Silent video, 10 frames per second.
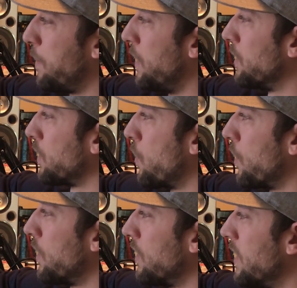here in the
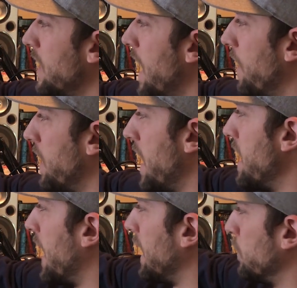corner, and then at
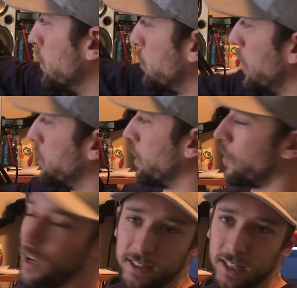night, he would stretch it
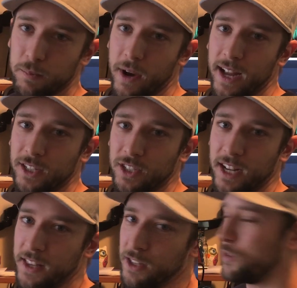across this branch.
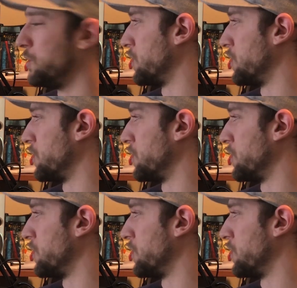And then as soon as